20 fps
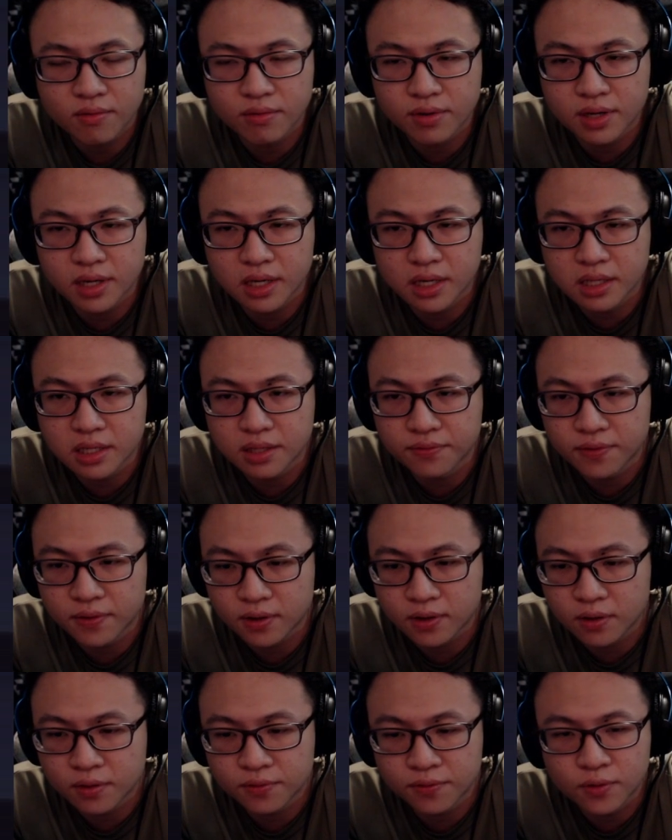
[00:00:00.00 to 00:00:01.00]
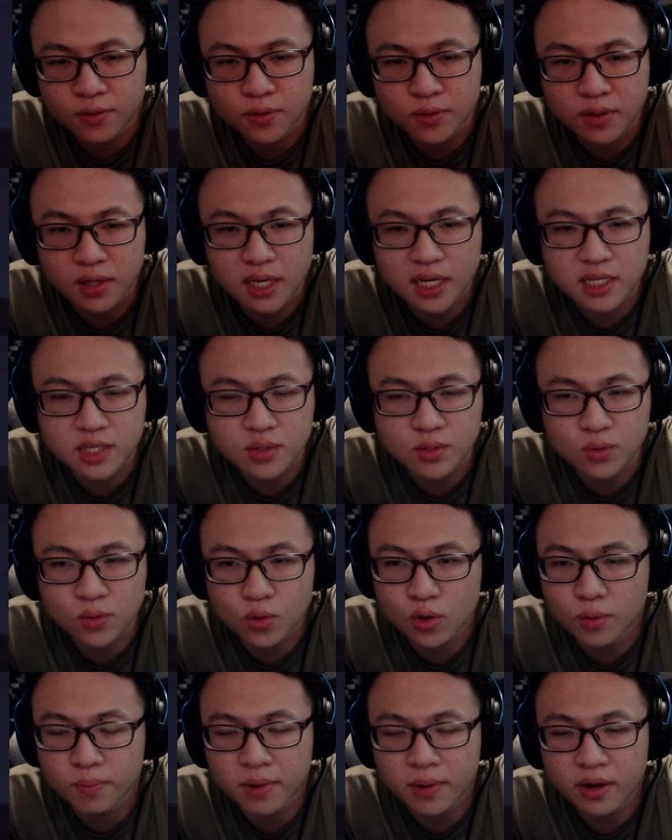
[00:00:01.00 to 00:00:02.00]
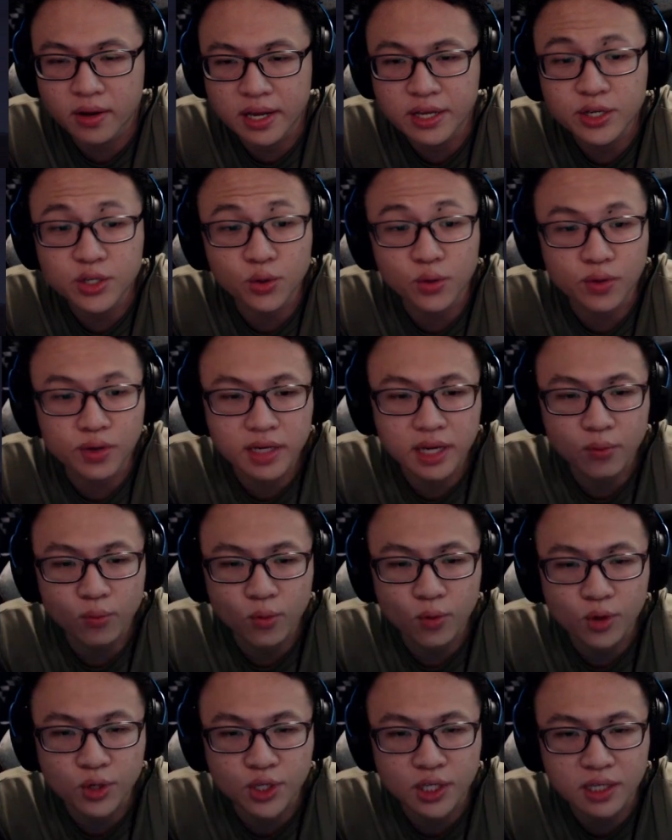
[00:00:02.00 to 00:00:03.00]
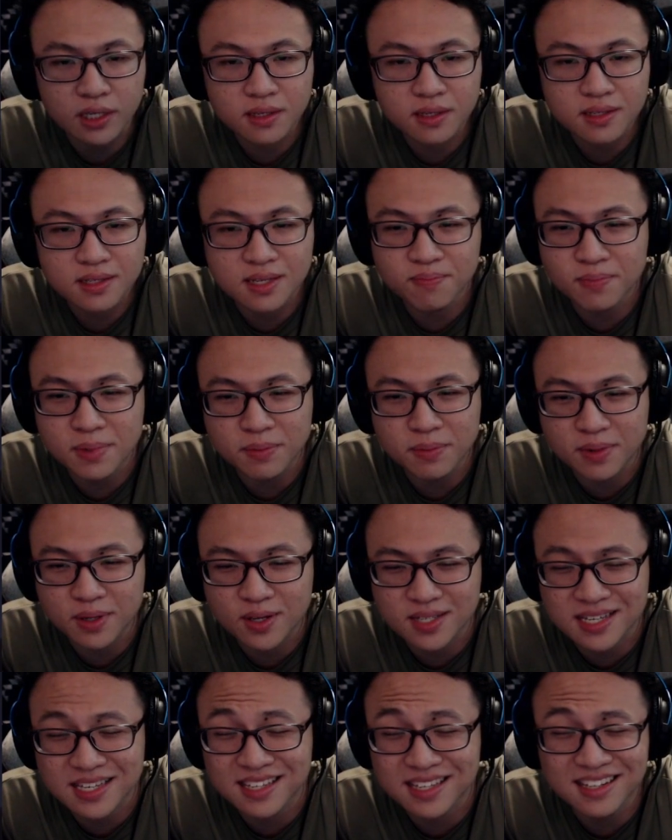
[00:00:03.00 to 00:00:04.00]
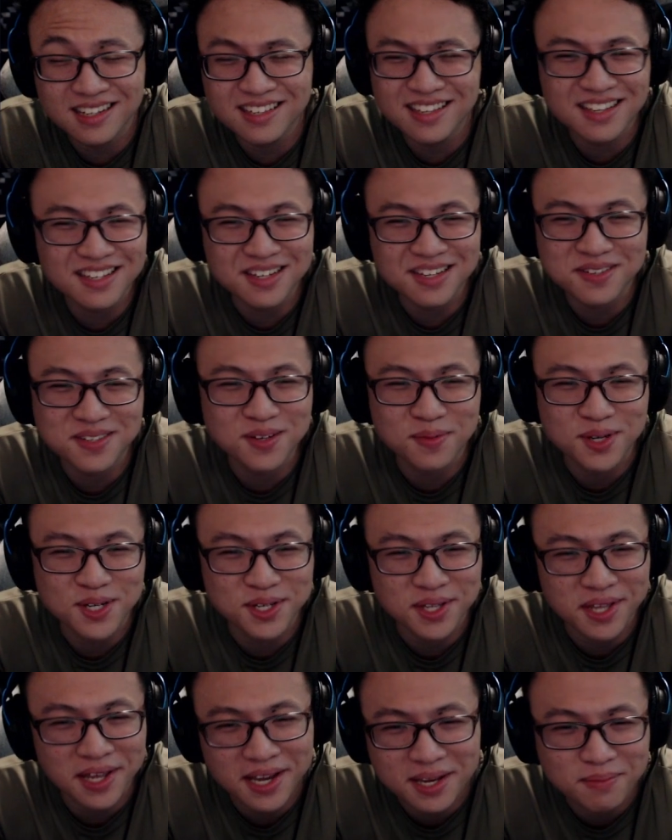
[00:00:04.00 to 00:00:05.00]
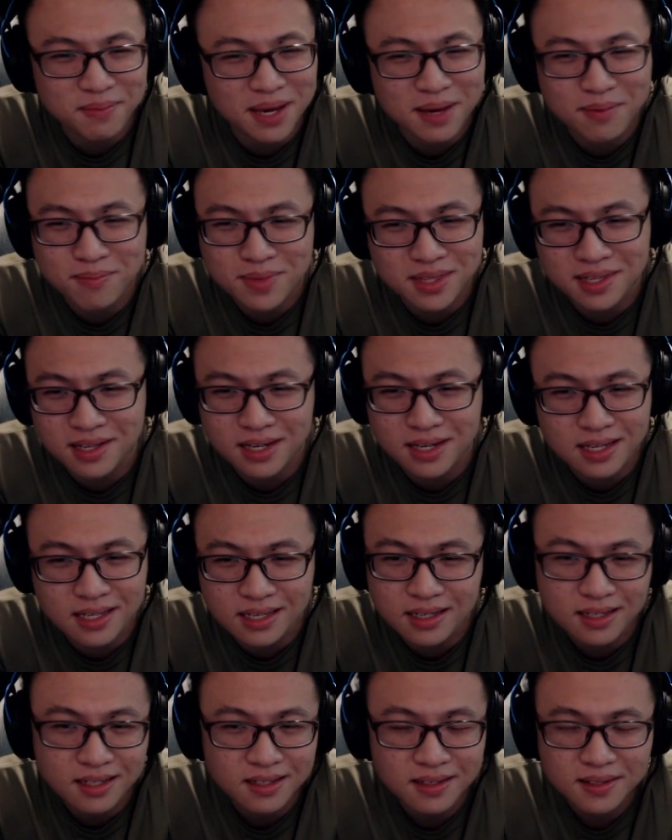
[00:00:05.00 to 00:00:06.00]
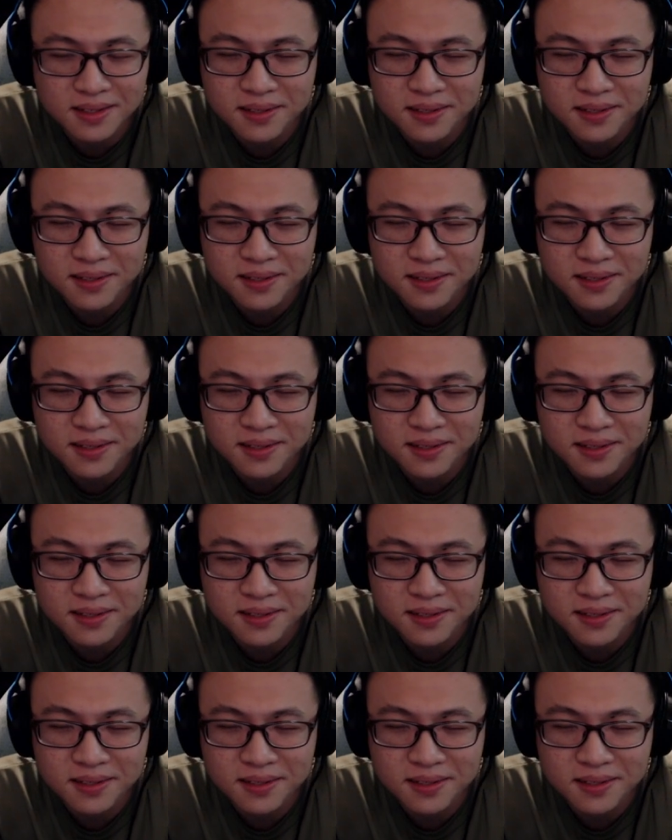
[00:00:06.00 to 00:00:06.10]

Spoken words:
really difficult for you guys to go about enjoying and watching simply because it just takes us so much time, admittedly.